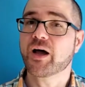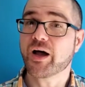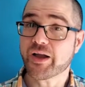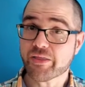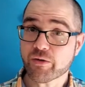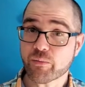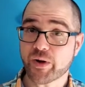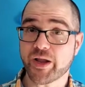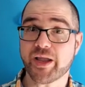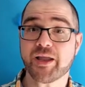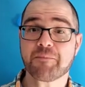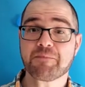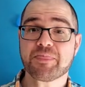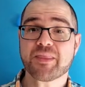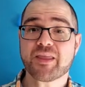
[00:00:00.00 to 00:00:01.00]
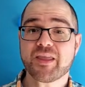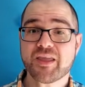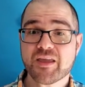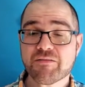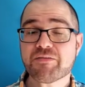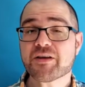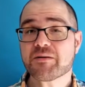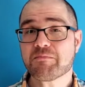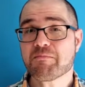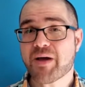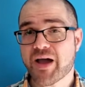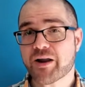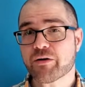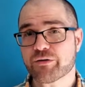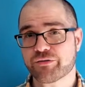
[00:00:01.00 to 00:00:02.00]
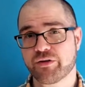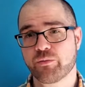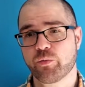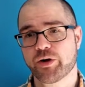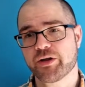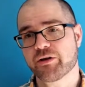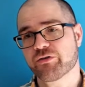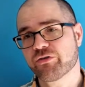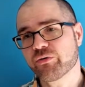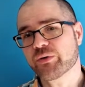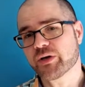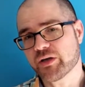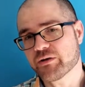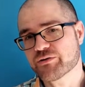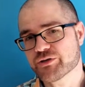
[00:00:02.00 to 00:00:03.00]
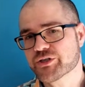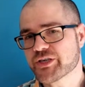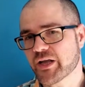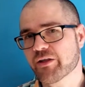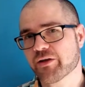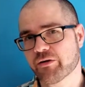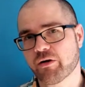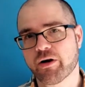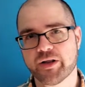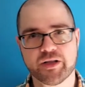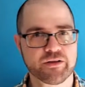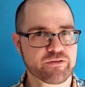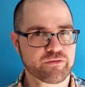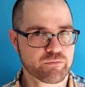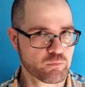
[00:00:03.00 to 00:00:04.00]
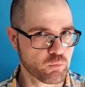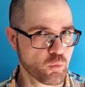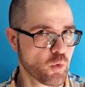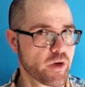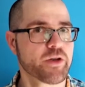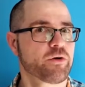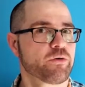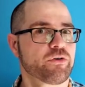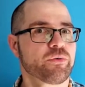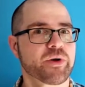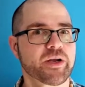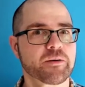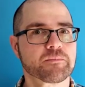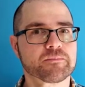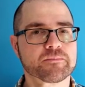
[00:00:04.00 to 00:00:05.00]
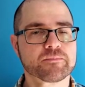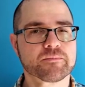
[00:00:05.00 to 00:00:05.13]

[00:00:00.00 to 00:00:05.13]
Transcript: Either way, if it matters in what you're doing, you should tell your audience what you're doing.